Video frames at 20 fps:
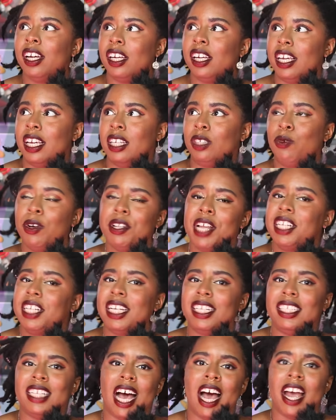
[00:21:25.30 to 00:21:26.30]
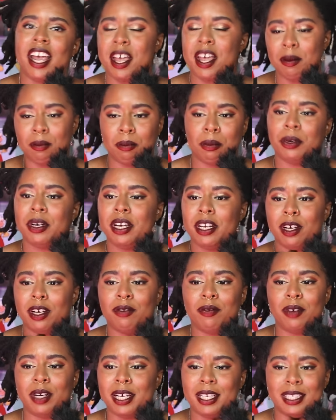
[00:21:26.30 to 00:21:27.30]
is one that's a dying breed
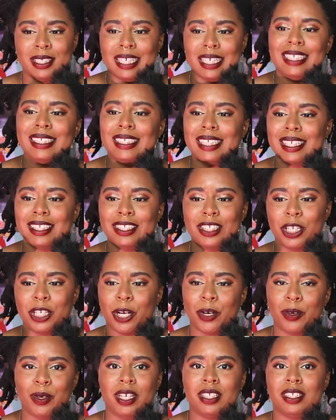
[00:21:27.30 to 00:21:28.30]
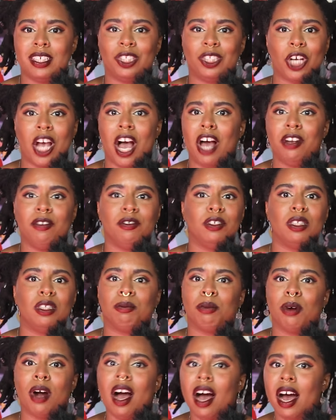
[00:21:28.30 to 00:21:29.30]
of existence, you know. He's a child of
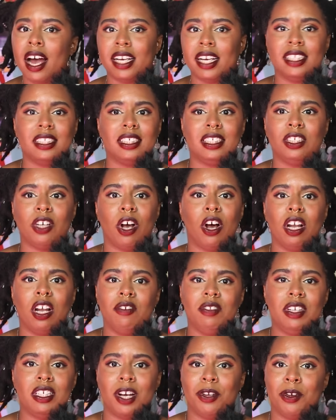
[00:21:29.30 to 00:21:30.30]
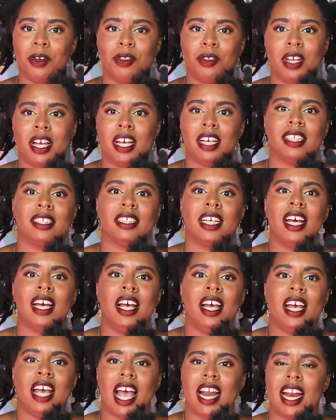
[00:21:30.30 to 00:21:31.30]
surprise. He's all of these other things.
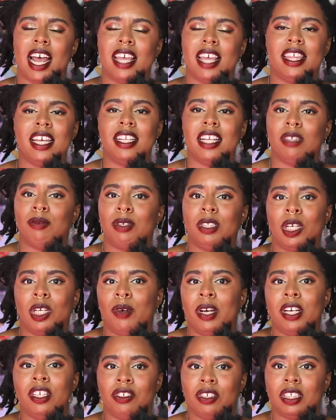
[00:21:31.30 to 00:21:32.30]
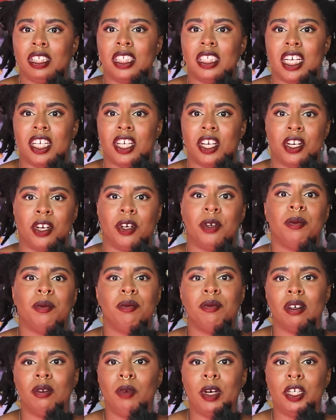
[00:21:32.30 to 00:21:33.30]
And I think that's what's so interesting, you know.
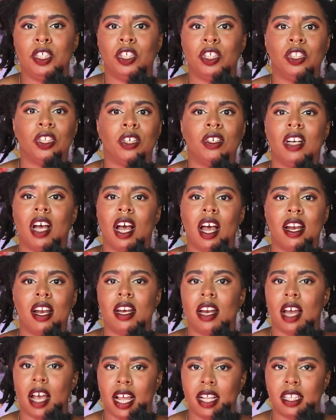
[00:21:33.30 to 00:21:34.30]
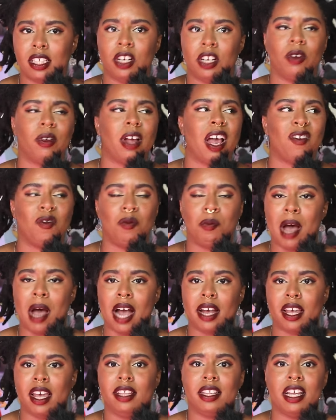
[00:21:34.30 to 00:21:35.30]
witches are not knights. They don't have
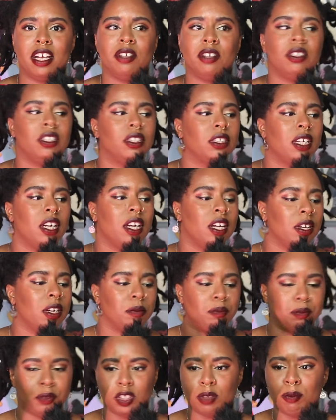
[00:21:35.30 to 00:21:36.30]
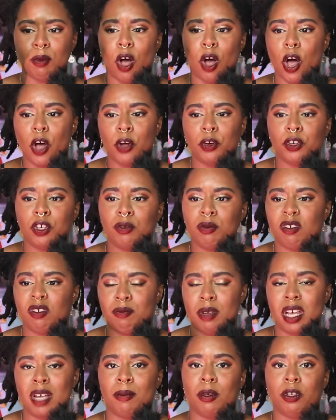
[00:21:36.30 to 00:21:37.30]
backing. They are this small group of
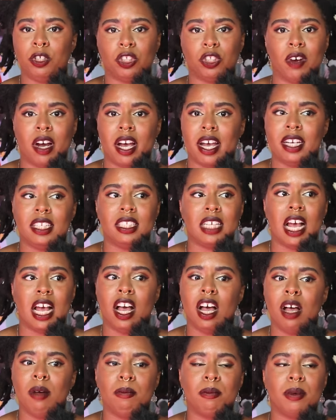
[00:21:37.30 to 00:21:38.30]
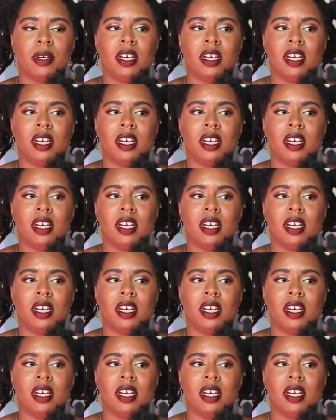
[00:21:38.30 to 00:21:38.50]
people trying to help